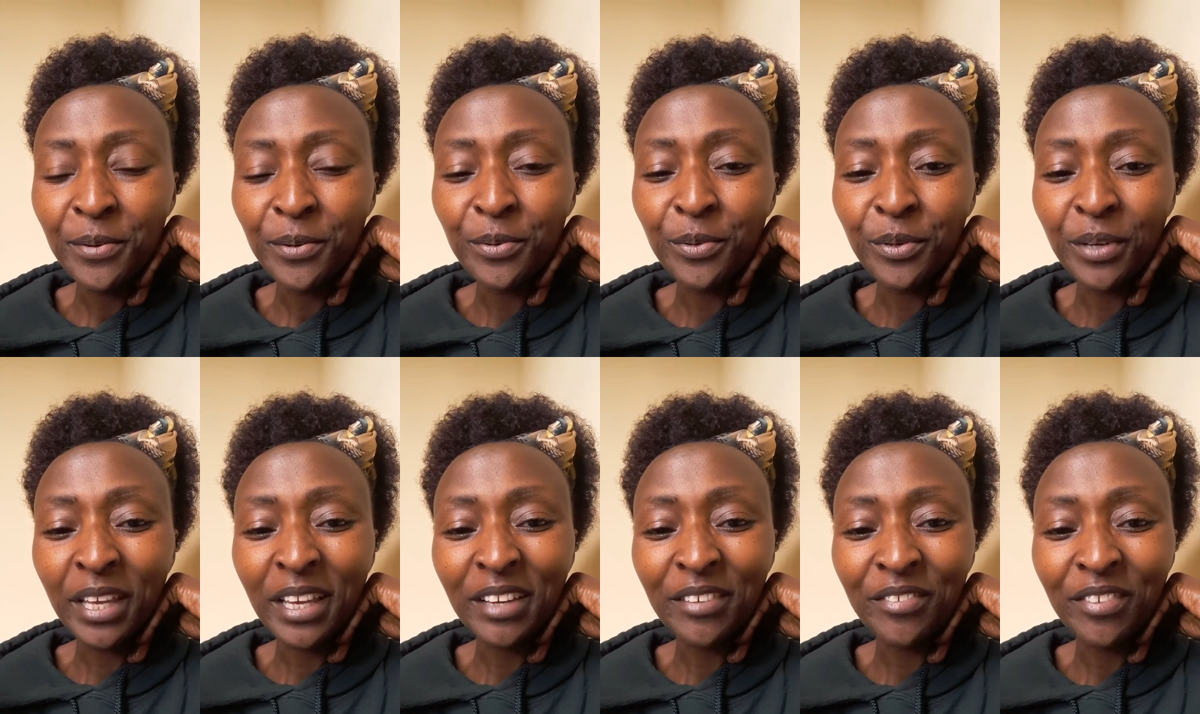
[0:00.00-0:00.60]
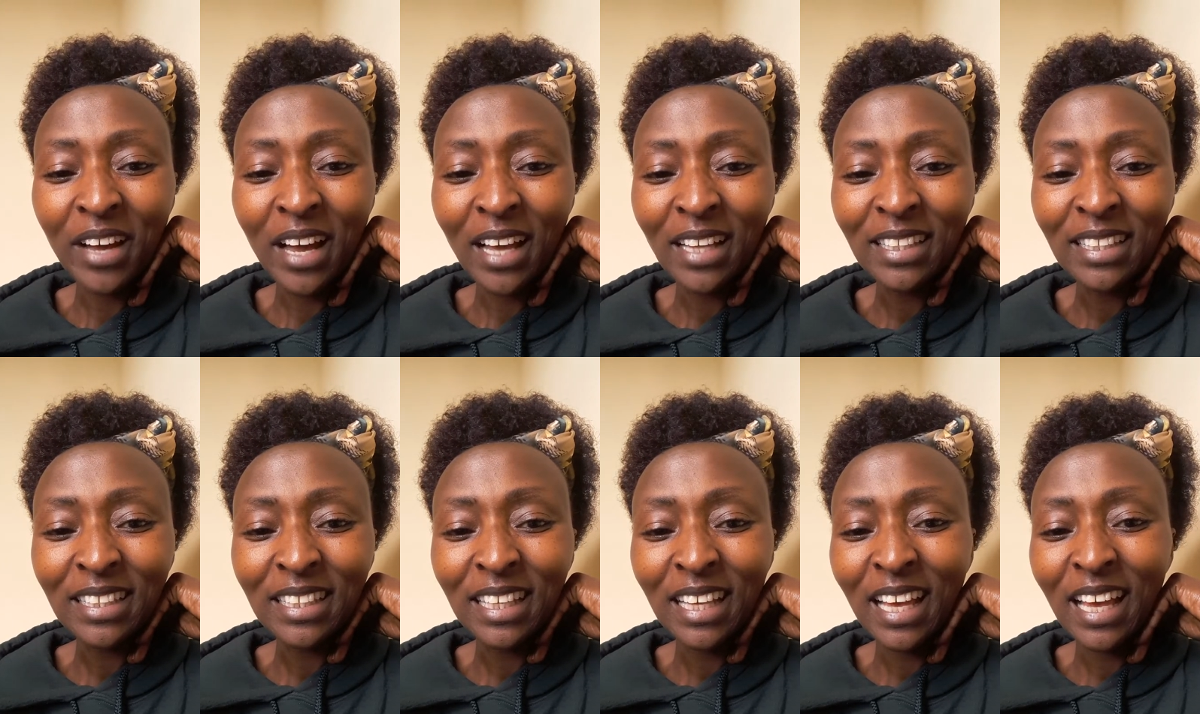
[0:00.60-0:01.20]
cooking
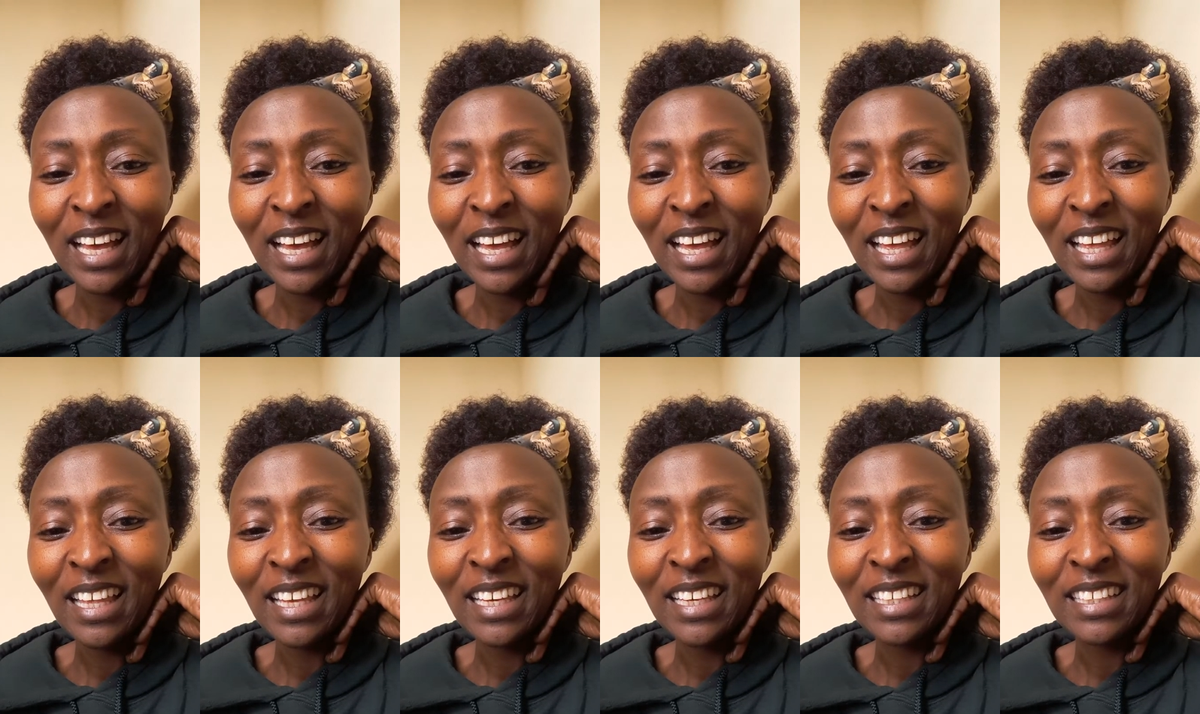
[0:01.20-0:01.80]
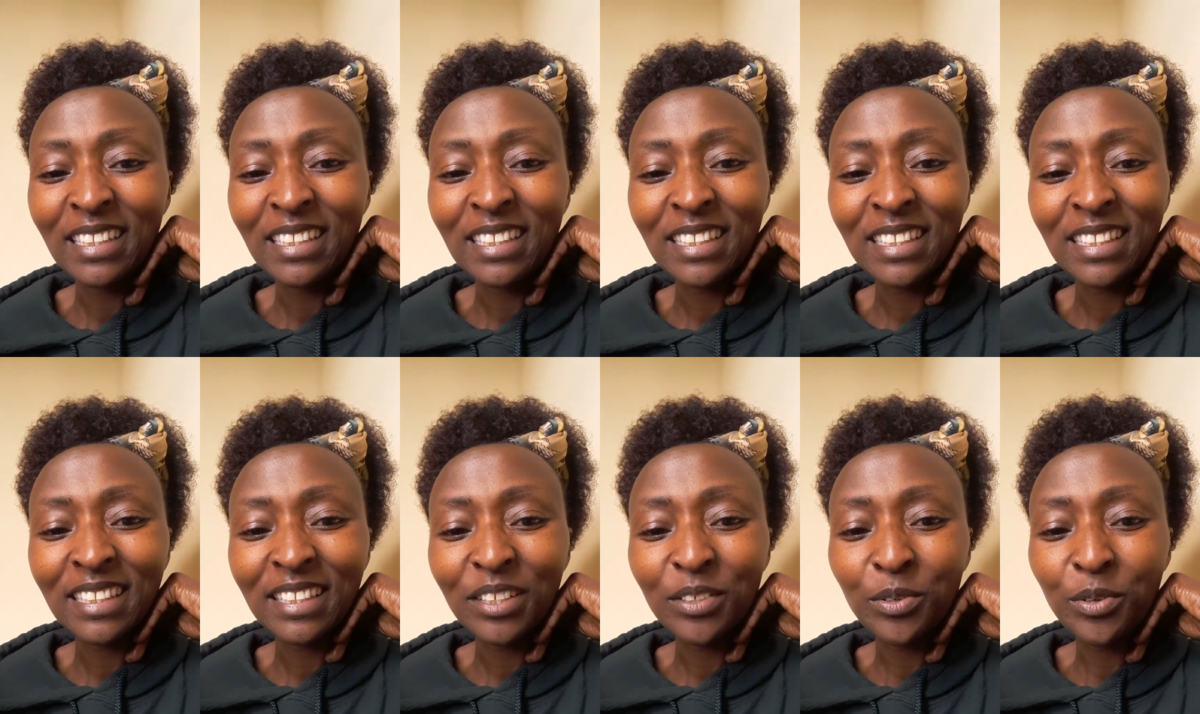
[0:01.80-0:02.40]
fat,
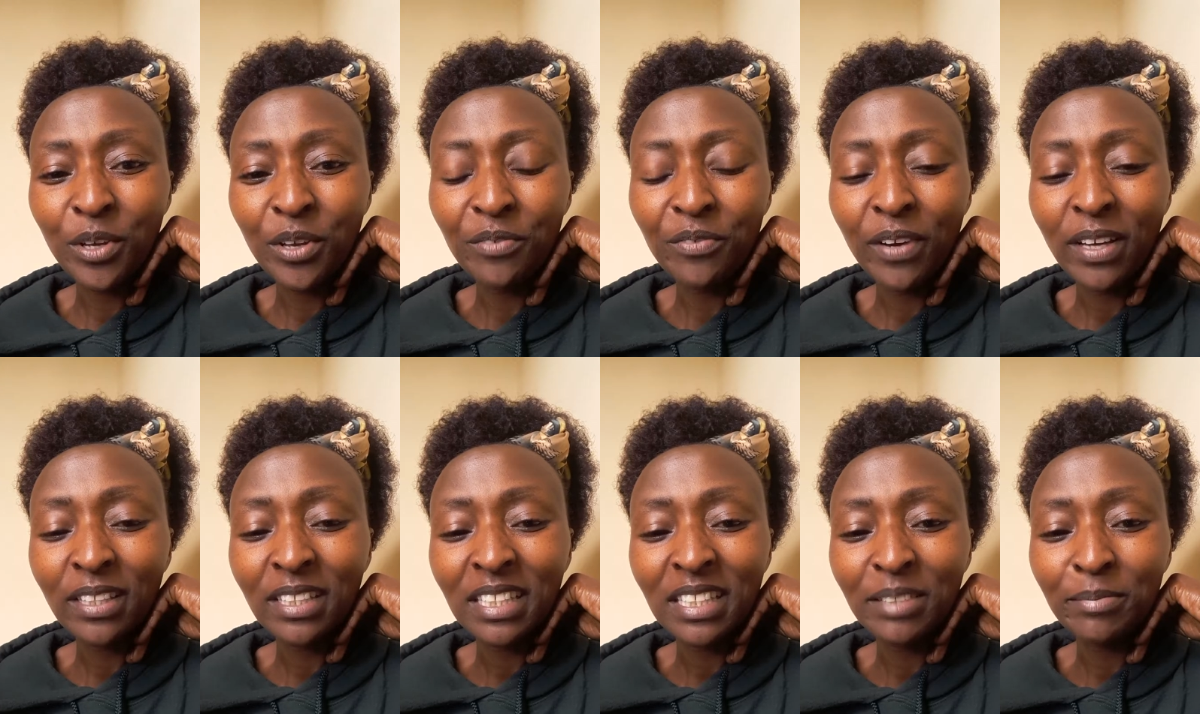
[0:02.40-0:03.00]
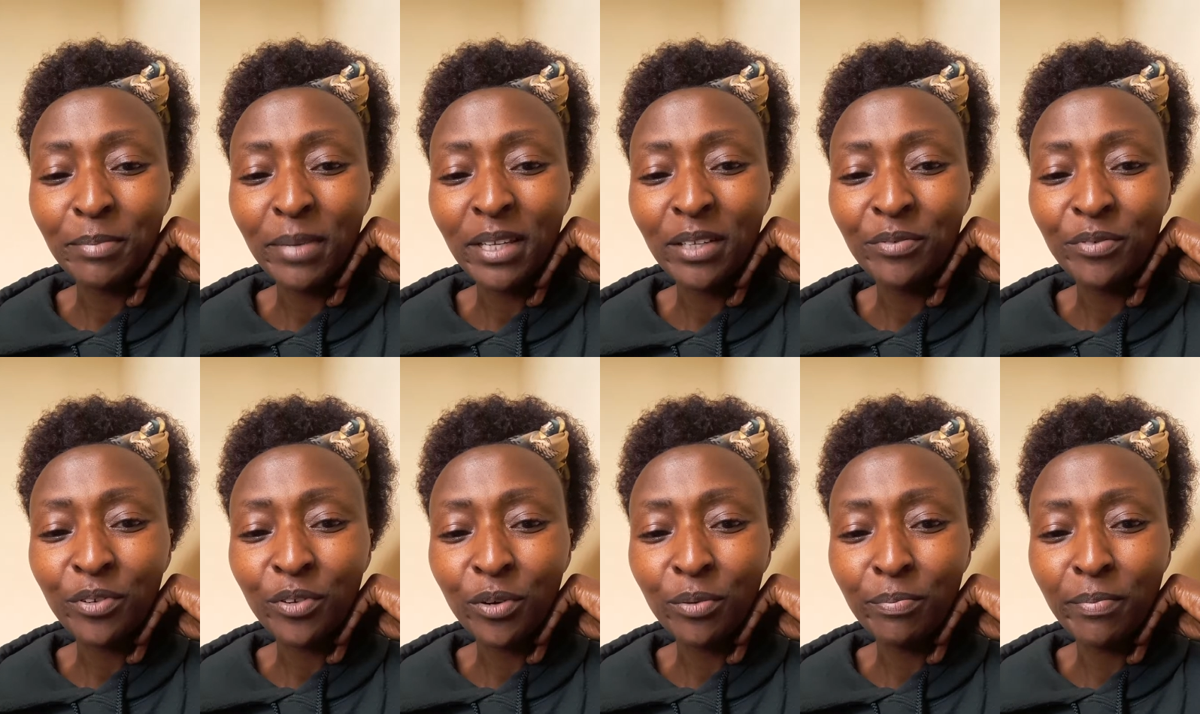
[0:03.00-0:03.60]
is made
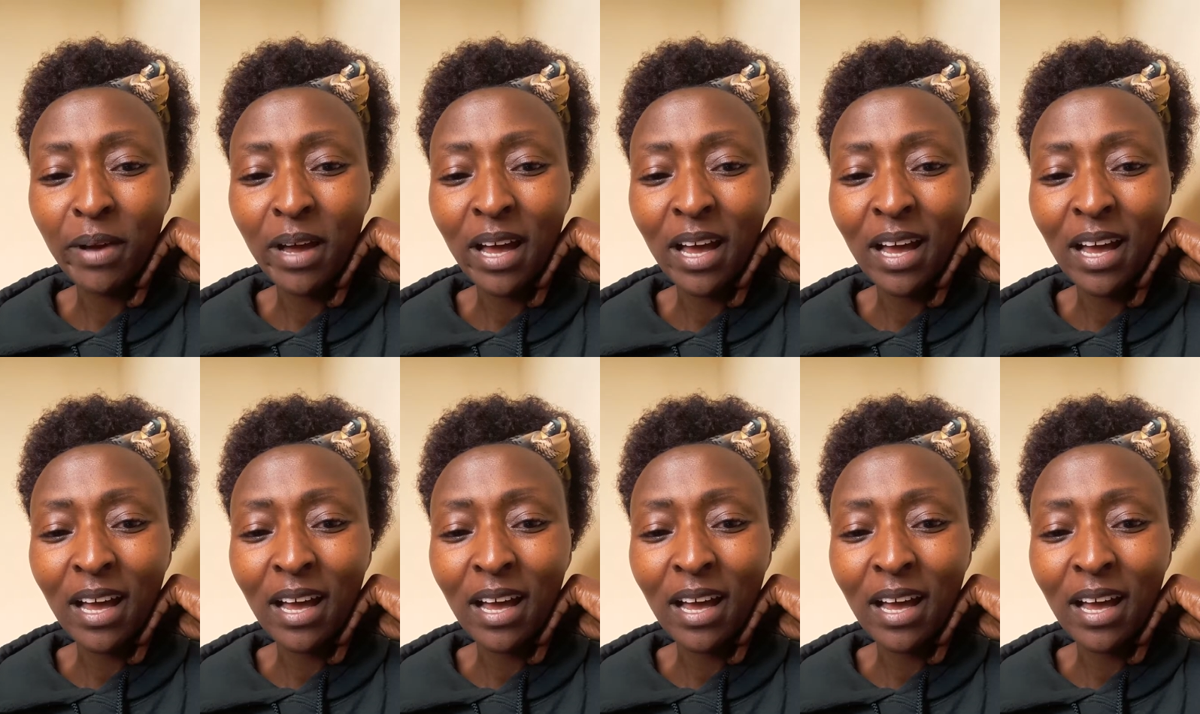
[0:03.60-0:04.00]
from